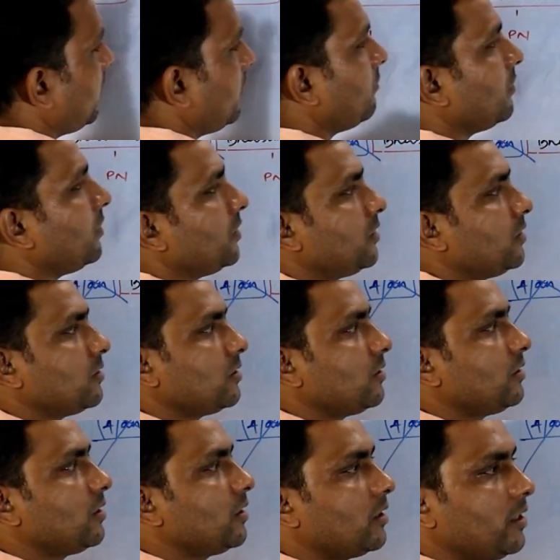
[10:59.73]
even it is
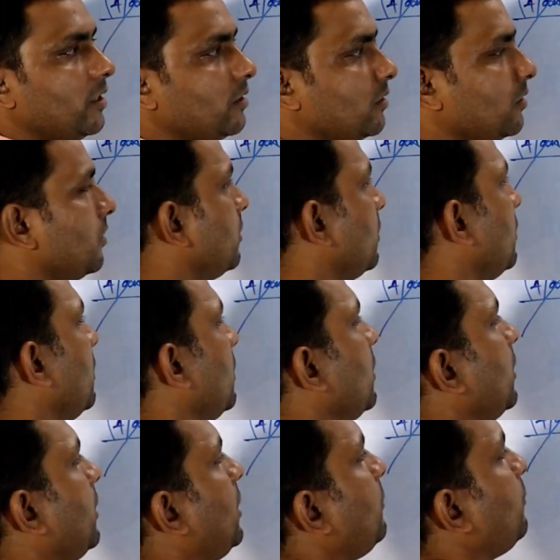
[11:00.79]
incorrect.
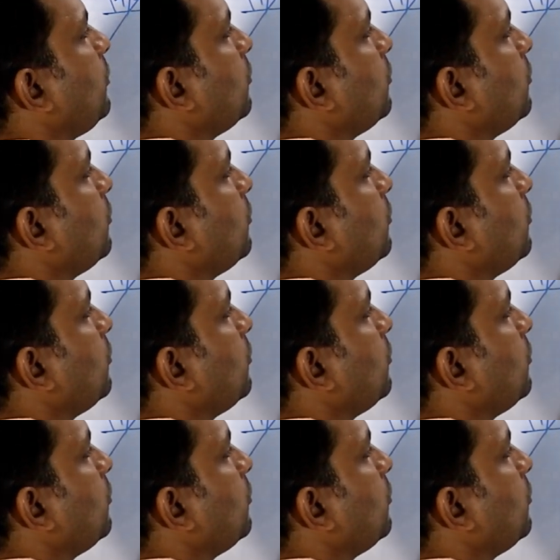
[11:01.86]
If